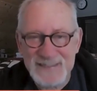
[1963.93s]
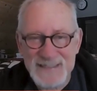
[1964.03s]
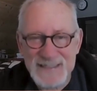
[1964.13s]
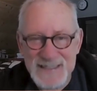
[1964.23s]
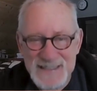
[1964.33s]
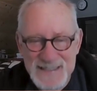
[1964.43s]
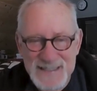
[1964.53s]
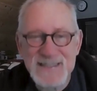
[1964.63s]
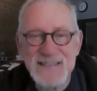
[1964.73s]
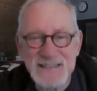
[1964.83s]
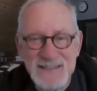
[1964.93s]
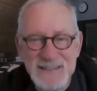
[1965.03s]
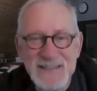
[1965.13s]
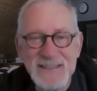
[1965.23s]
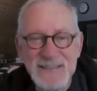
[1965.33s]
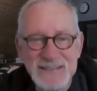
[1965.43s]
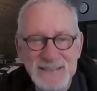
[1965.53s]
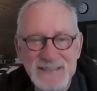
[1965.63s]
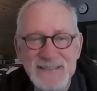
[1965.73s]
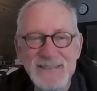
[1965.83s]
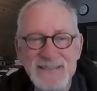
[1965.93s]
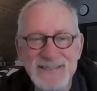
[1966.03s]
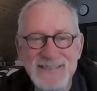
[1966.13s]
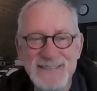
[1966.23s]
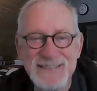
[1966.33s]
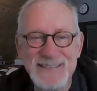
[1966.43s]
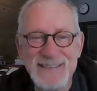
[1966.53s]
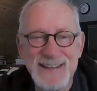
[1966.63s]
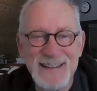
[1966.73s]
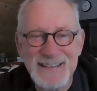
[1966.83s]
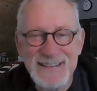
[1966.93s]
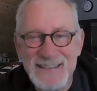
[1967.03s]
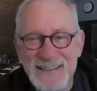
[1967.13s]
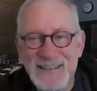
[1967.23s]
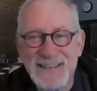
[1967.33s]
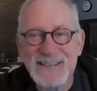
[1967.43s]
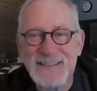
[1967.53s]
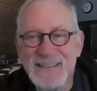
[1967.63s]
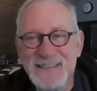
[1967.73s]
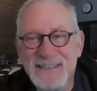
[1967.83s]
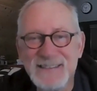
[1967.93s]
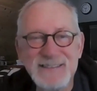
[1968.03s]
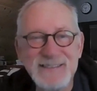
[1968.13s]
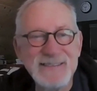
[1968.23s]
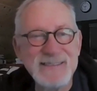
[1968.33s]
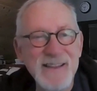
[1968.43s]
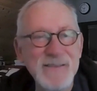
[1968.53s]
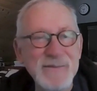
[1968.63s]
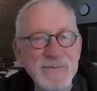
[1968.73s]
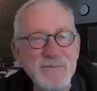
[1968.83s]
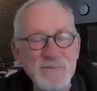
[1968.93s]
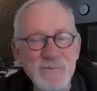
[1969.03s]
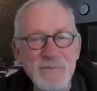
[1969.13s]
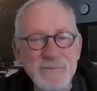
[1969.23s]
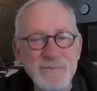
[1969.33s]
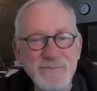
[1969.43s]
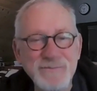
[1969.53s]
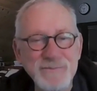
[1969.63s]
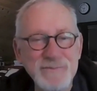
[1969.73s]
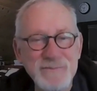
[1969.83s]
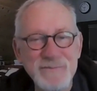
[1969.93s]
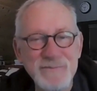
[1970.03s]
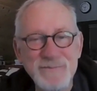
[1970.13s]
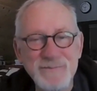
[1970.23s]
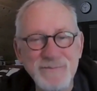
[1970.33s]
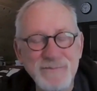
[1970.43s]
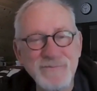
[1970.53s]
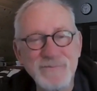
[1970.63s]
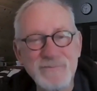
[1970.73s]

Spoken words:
The person shown says nothing.